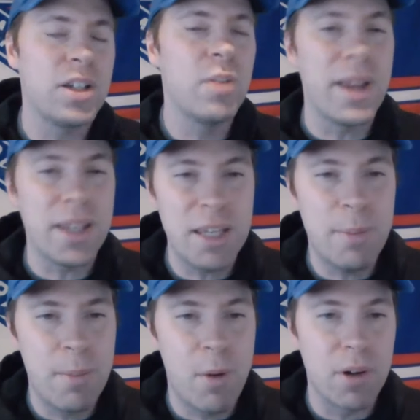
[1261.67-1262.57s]
to you by
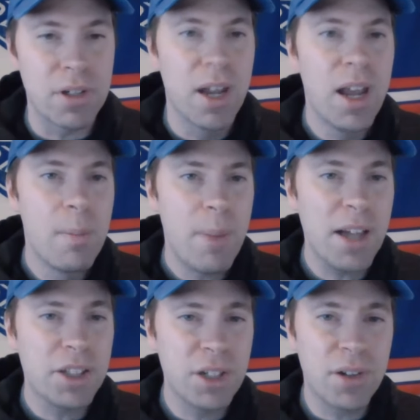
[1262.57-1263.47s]
eBay Motors.
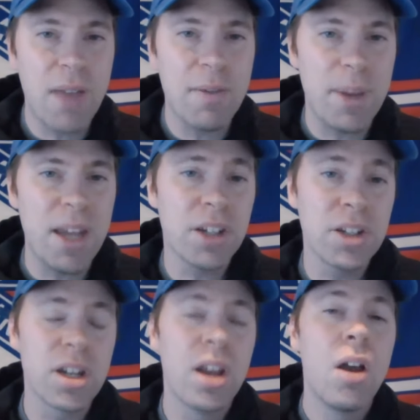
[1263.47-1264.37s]
Passion, drive, and
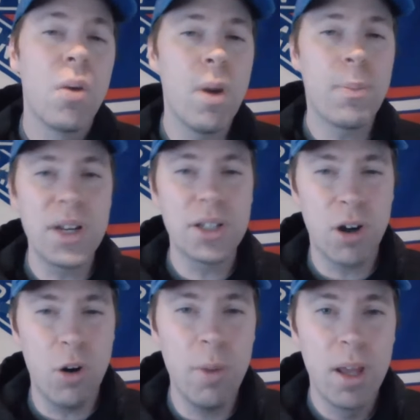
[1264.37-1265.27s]
patience. What brings
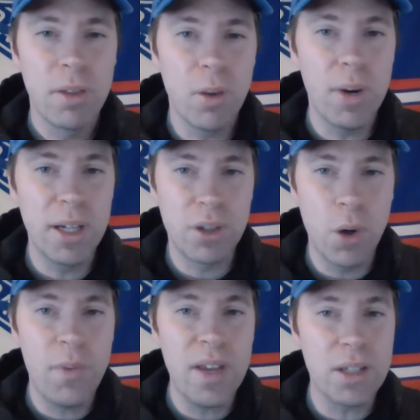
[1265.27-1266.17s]
home the winning
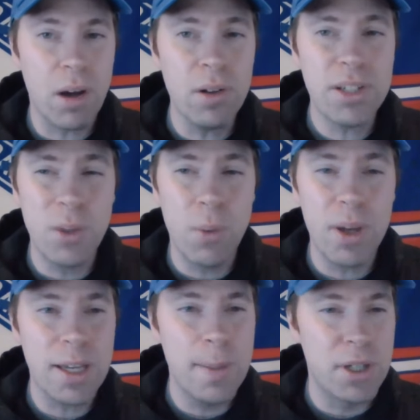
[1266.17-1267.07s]
trophy is also
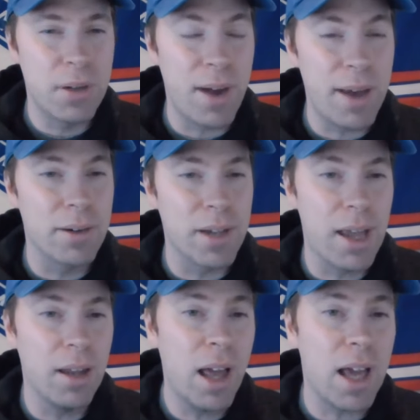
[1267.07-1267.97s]
what keeps your ride or die
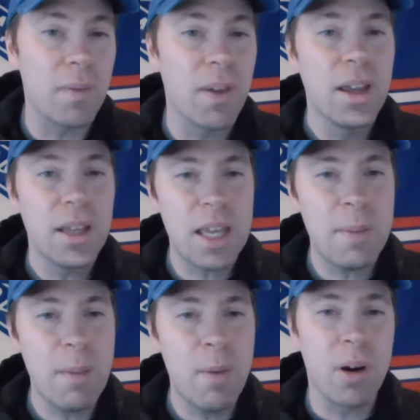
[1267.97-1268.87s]
alive.
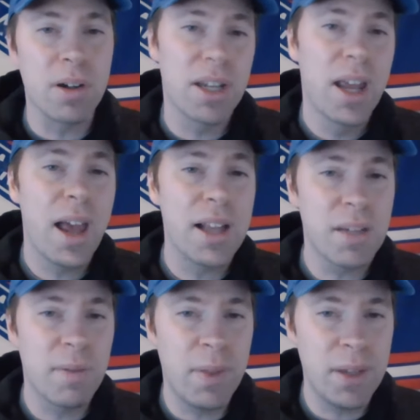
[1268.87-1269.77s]
eBay Motors has
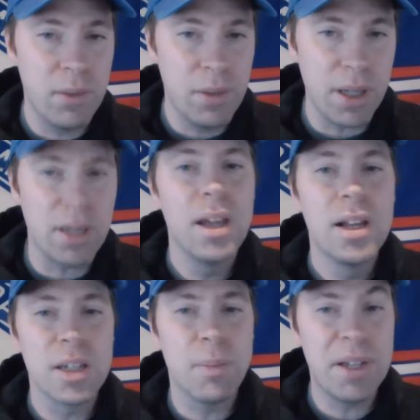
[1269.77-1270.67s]
everything you need
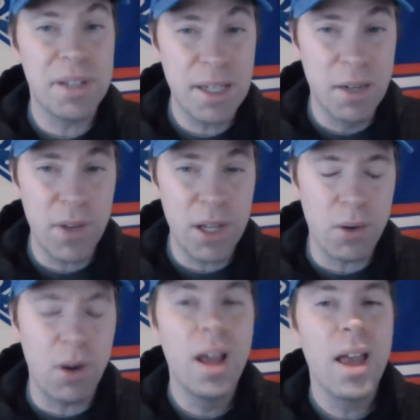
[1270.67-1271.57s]
to maintain your
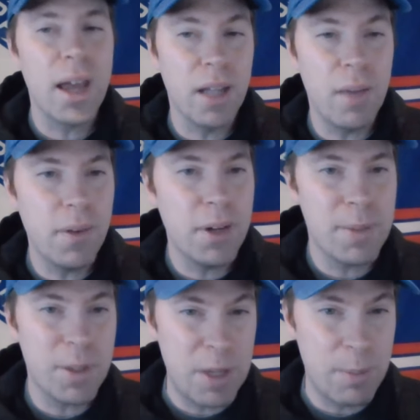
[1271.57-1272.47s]
vehicle and level it
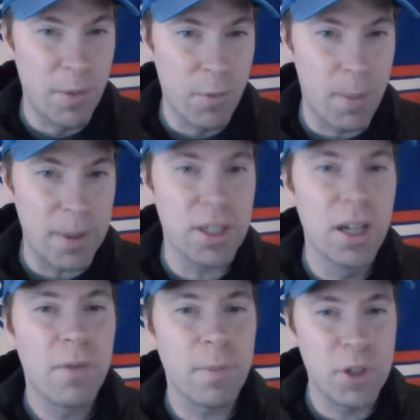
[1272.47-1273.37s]
up to peak performance.
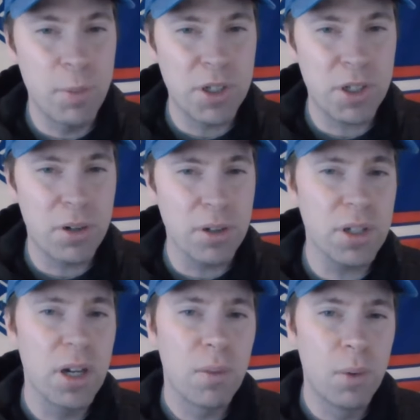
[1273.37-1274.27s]
From
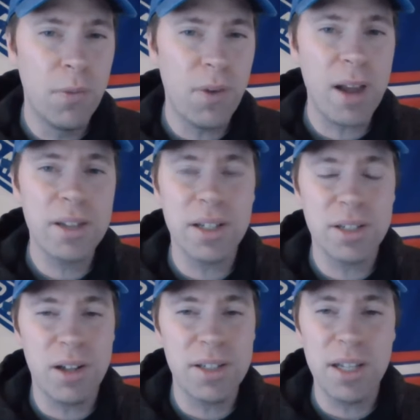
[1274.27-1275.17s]
superchargers, roof racks,
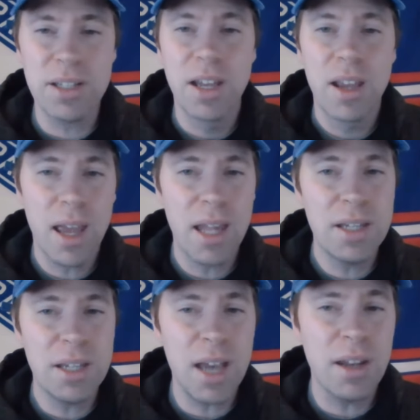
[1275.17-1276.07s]
exhaust kits,
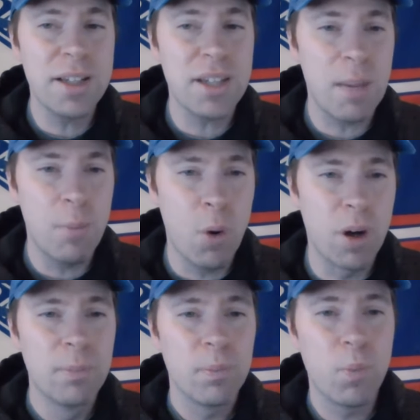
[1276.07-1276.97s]
LED headlights, and
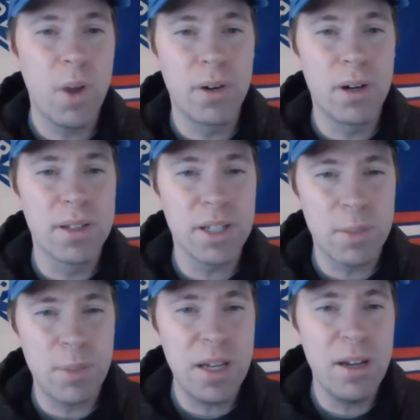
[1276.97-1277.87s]
more, whether you're into
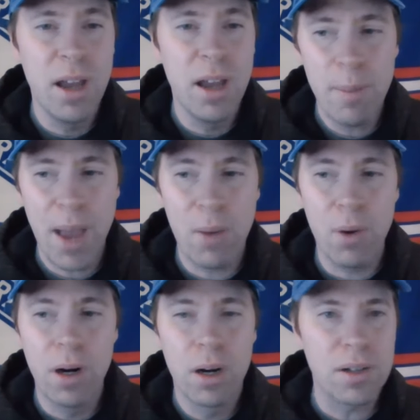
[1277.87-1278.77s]
speed,
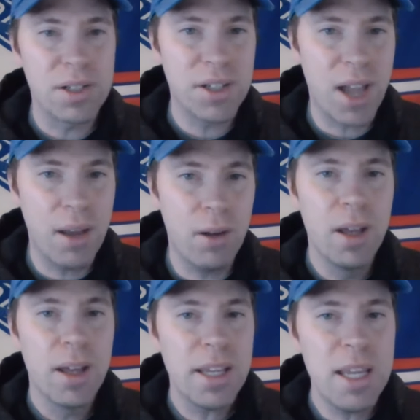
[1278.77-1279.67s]
power, or
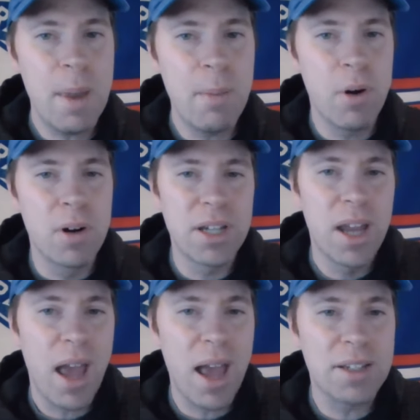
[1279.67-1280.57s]
style, eBay Motors
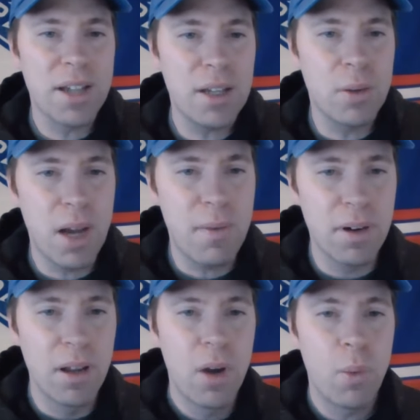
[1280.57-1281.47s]
has got you
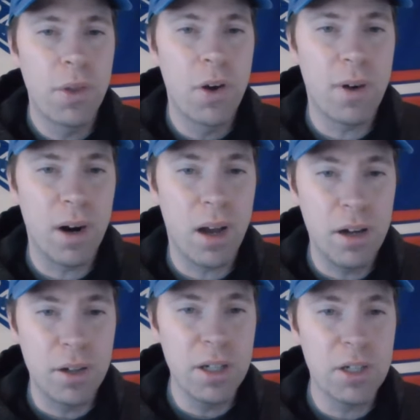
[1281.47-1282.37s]
covered. With over
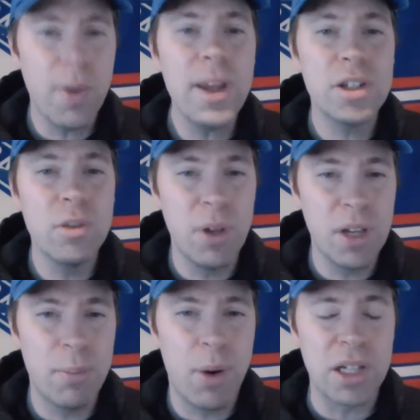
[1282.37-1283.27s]
122
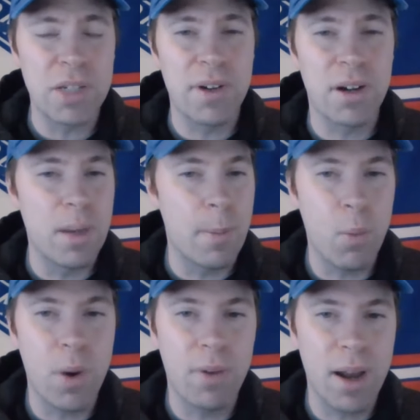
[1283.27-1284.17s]
million parts for your number
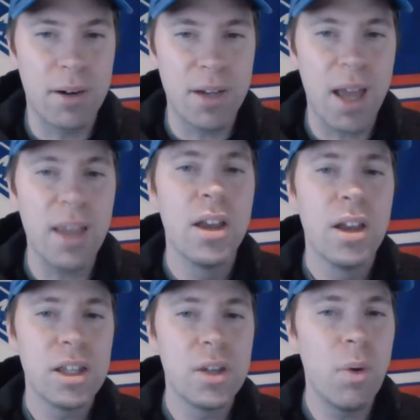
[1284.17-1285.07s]
one ride or die,
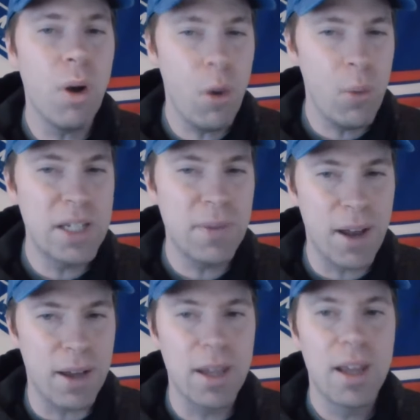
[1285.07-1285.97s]
you will always
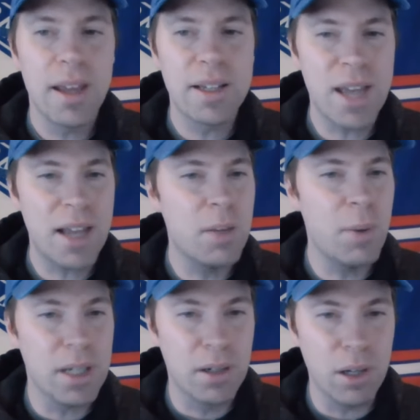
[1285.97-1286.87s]
find exactly
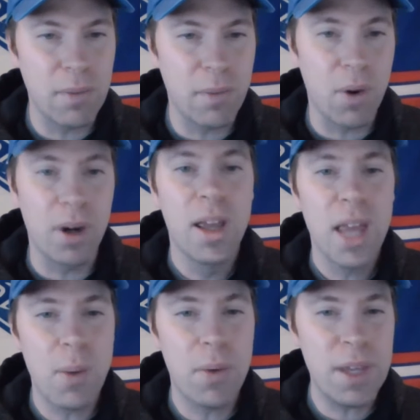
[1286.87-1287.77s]
what you're looking for.
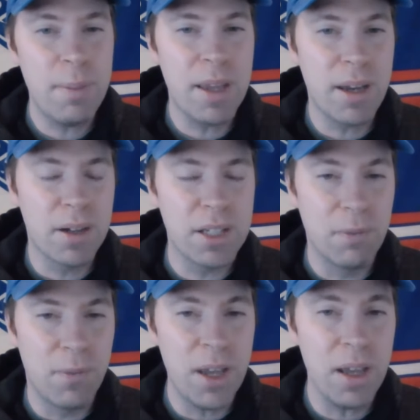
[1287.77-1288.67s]
And with eBay
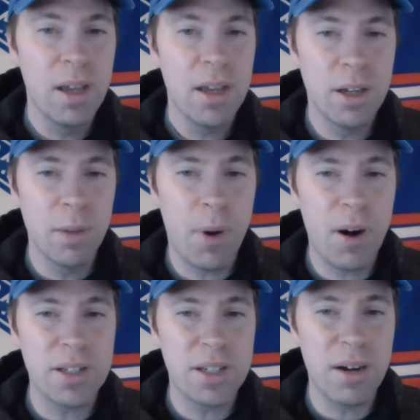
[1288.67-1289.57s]
Guaranteed Fit, your
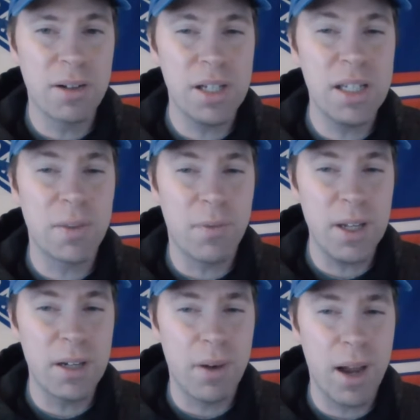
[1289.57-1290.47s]
part is guaranteed to
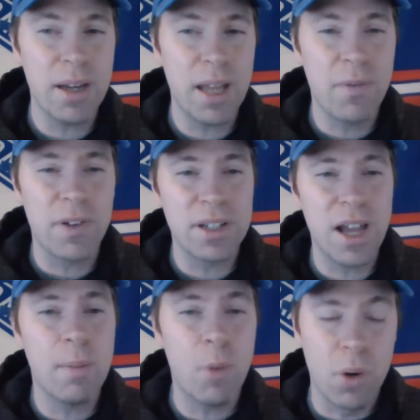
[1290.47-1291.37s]
fit your ride every
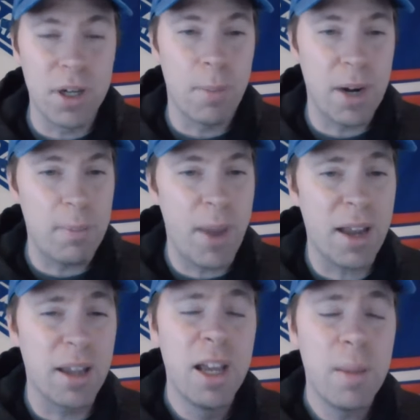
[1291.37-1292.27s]
time or your money
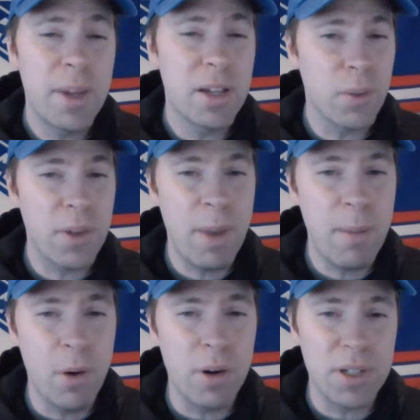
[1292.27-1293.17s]
back. Because with
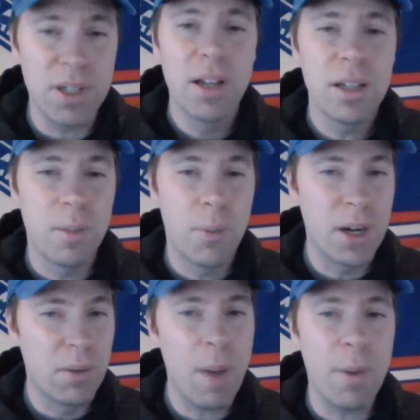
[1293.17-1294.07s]
eBay Motors, you're
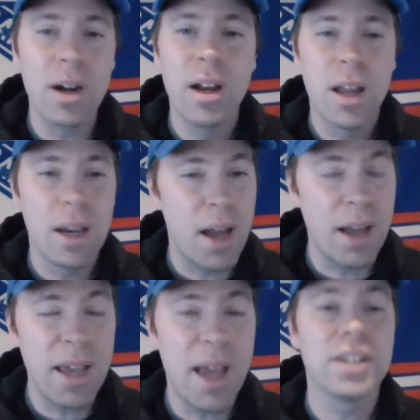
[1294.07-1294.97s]
burning rubber and
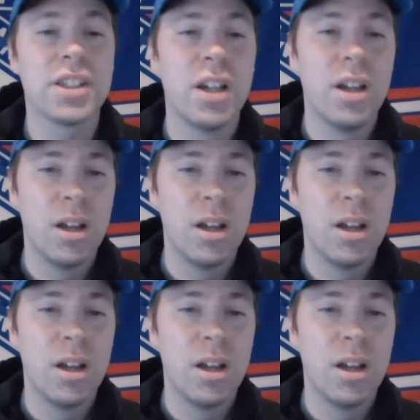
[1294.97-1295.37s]
not cash.